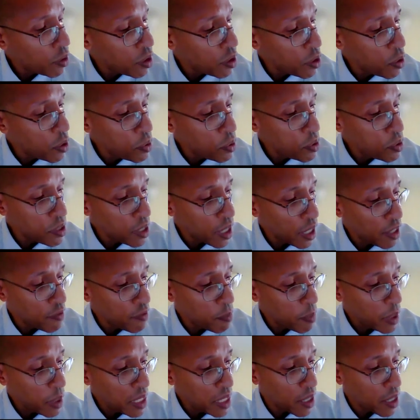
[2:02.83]
do you
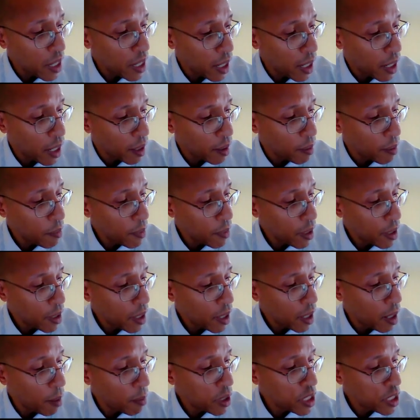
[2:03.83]
save me time?
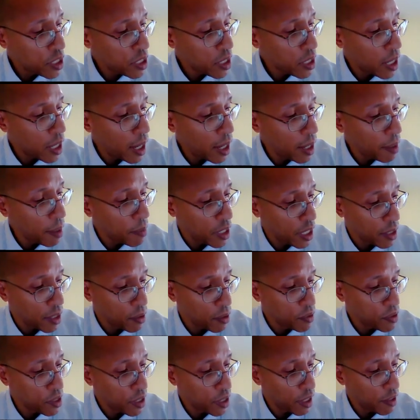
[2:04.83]
How much time can
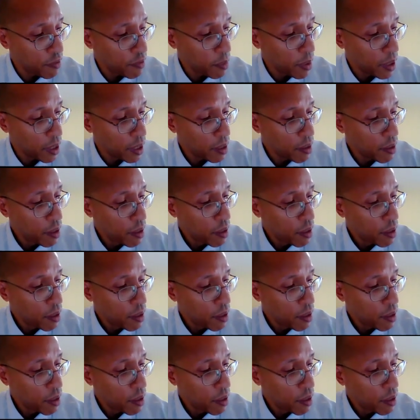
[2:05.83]
you save me?